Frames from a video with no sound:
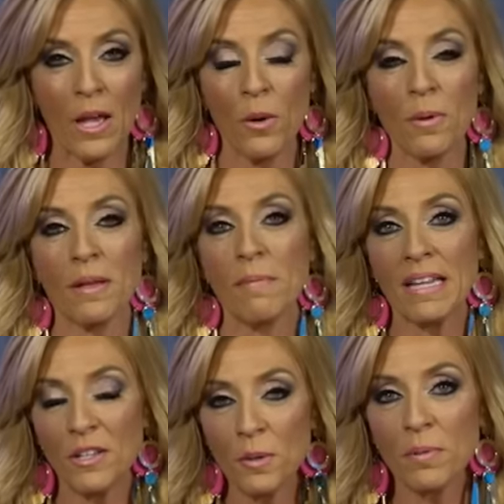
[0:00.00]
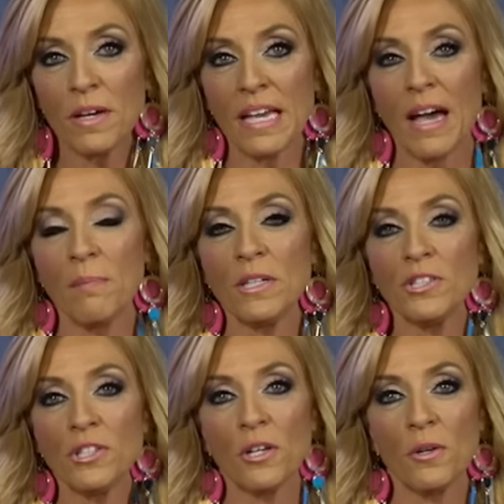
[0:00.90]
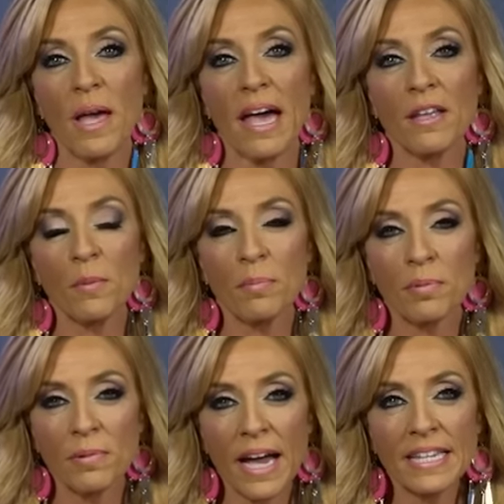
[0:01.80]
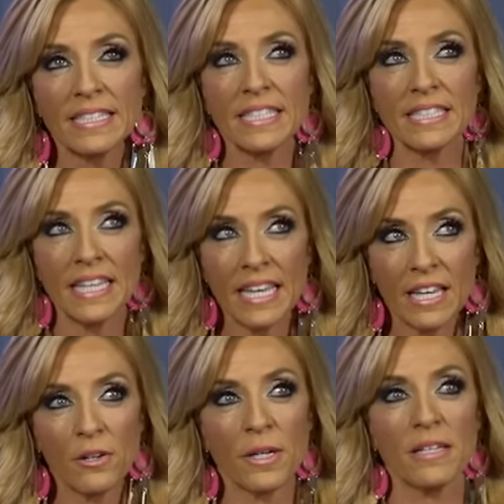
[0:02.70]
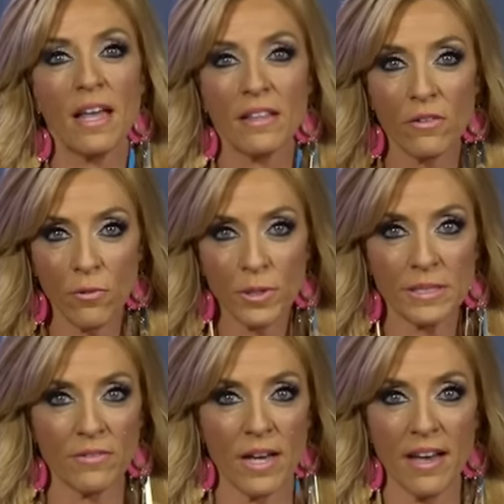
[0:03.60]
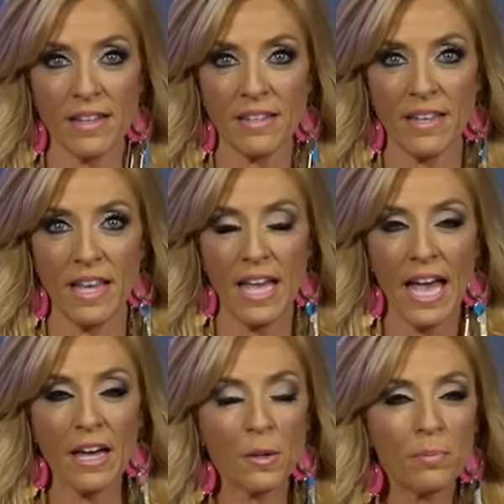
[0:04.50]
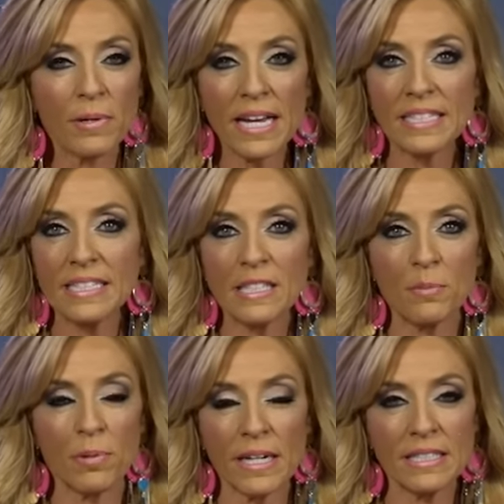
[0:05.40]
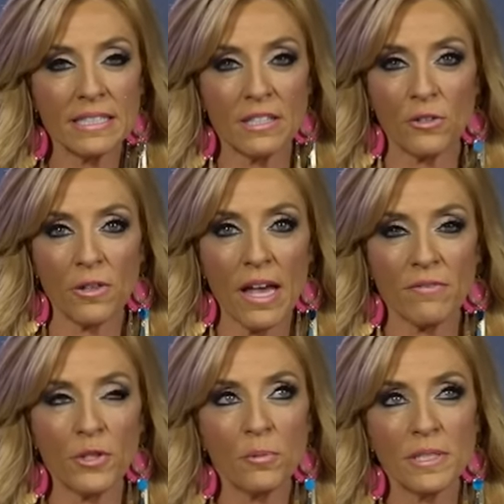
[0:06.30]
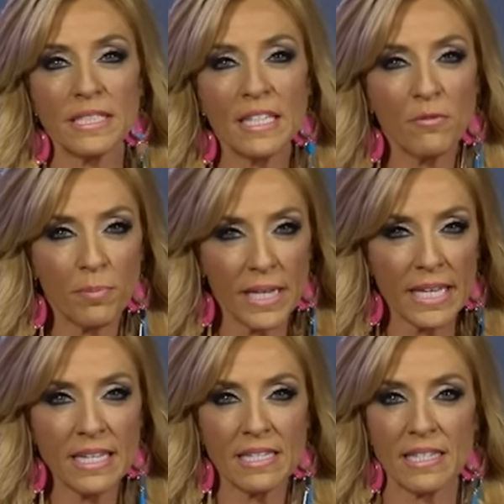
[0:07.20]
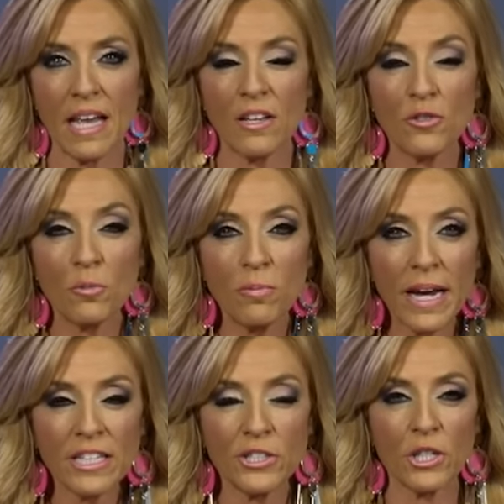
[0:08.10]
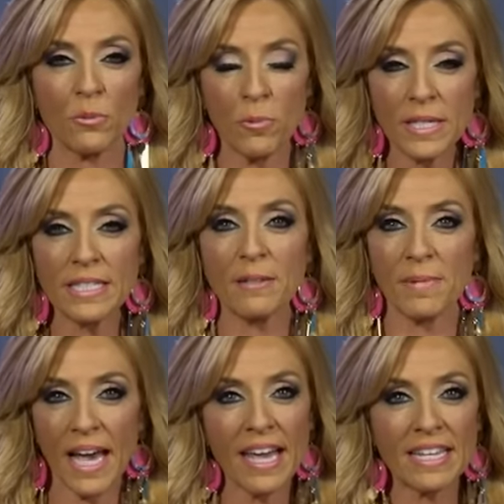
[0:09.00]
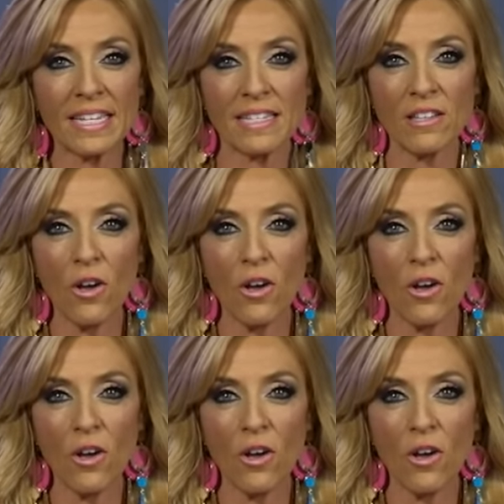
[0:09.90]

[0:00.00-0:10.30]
Well, in my new book, I'm going to show you how to practice hearing the voice of God. How to practice His presence in your life, to receive peace, direction, wisdom, guidance,